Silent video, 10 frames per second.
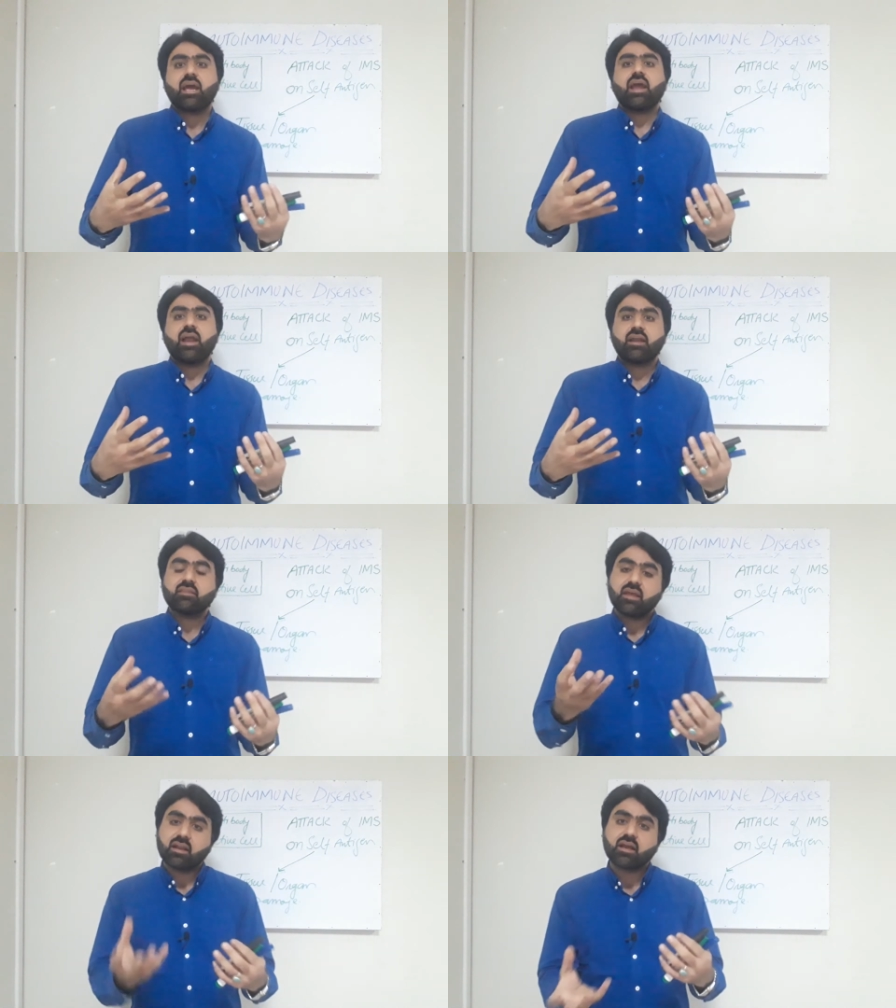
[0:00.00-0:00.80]
and
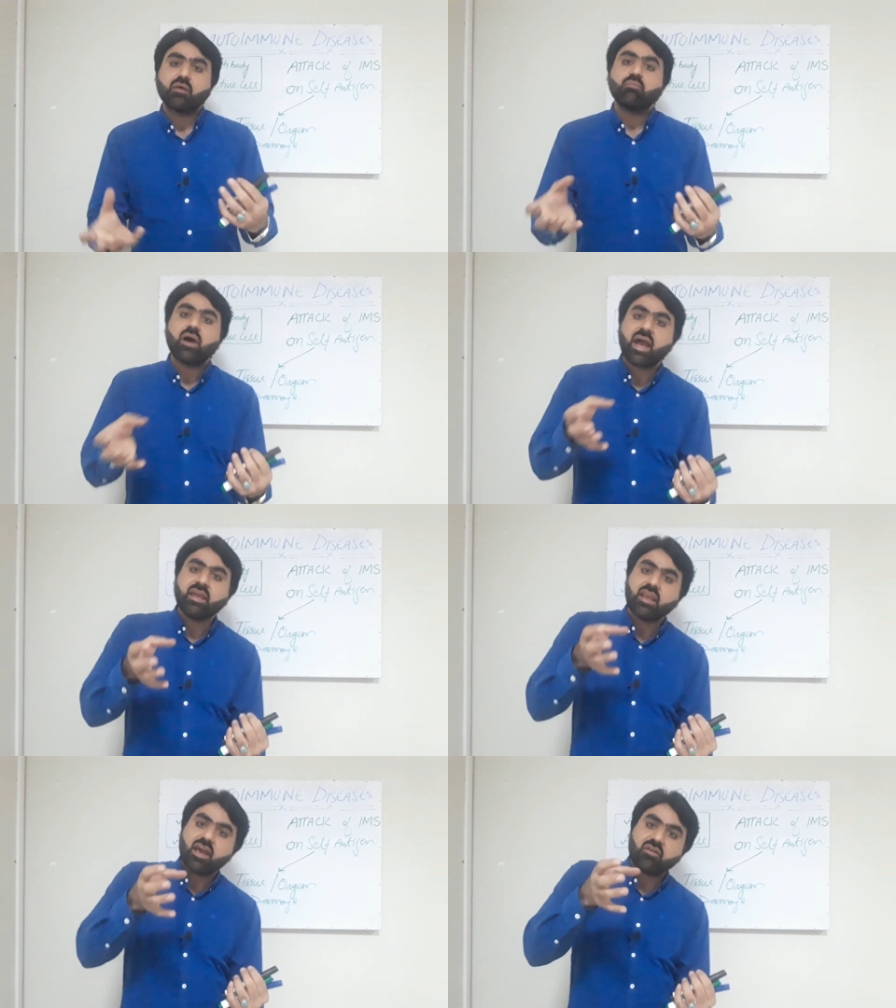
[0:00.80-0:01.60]
their
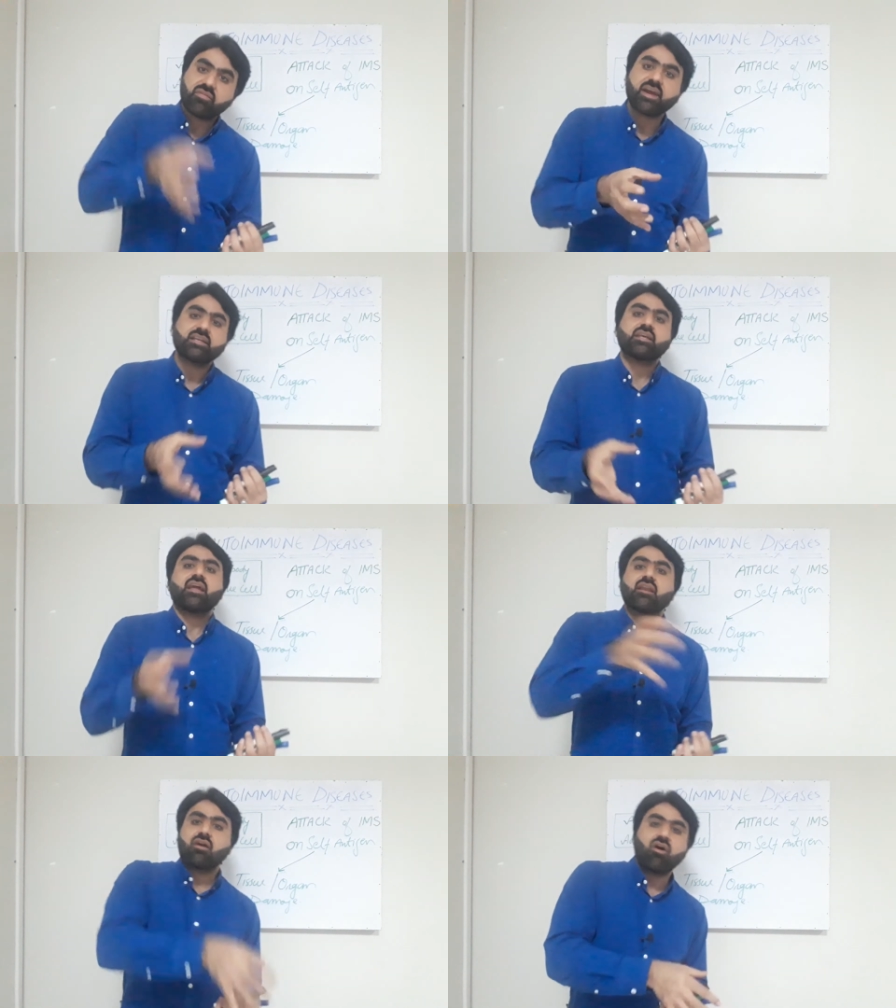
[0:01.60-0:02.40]
combined effect
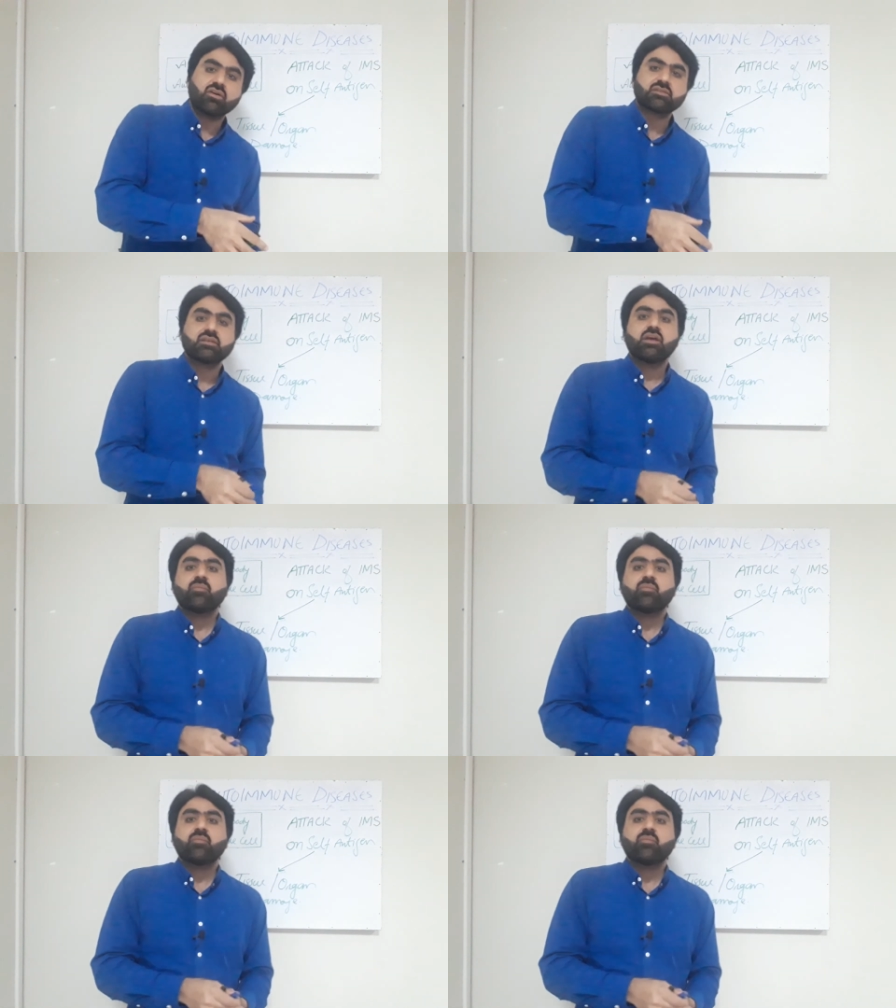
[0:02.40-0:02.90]
can cause